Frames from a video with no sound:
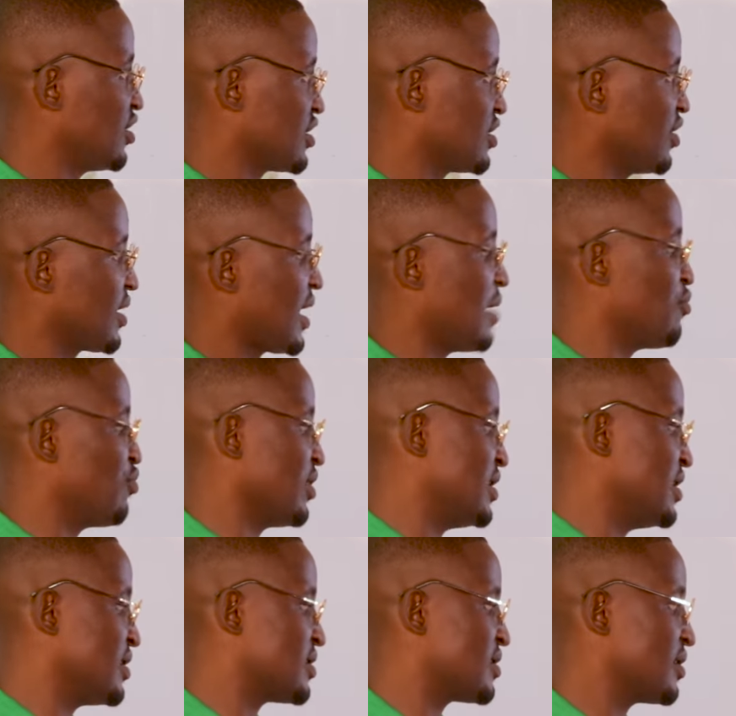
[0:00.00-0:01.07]
does not rhyme with
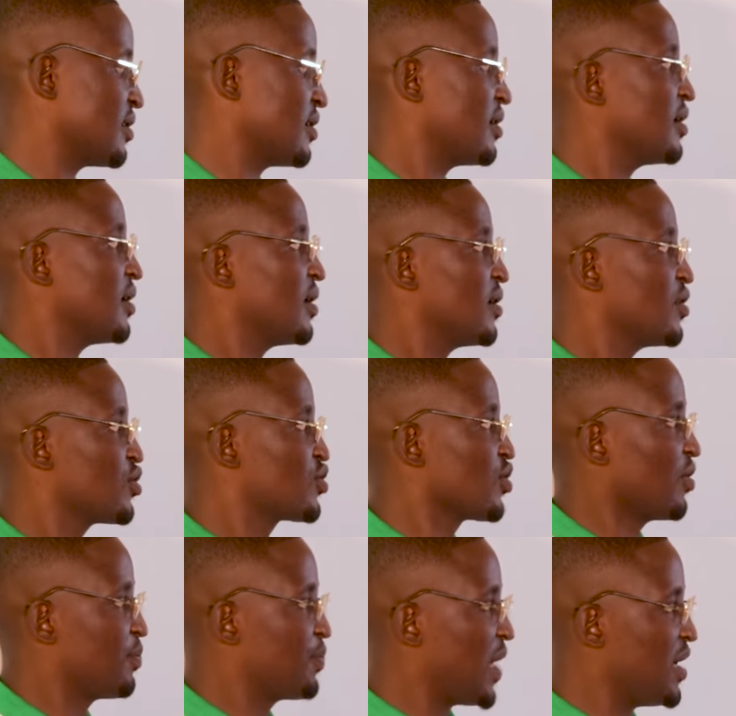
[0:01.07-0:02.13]
this.
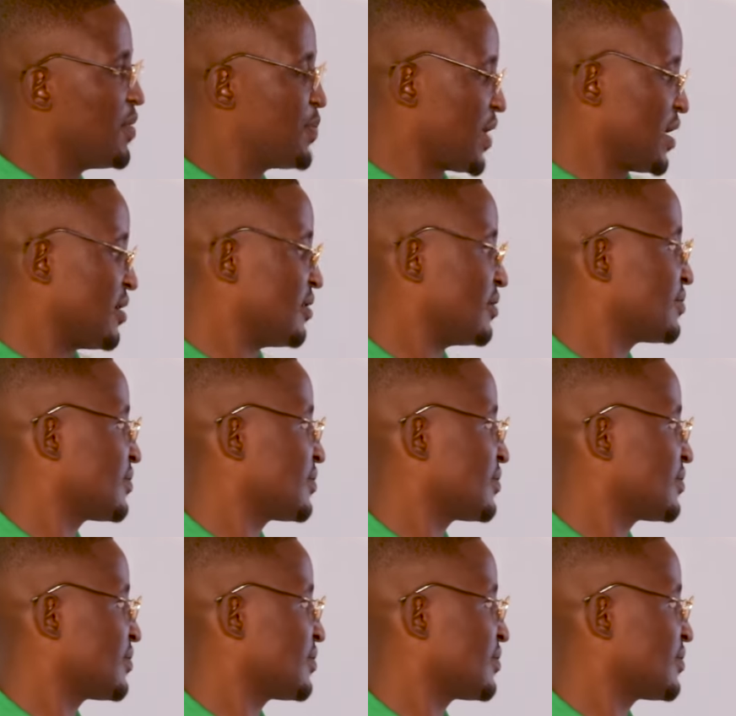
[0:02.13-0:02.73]
So paper,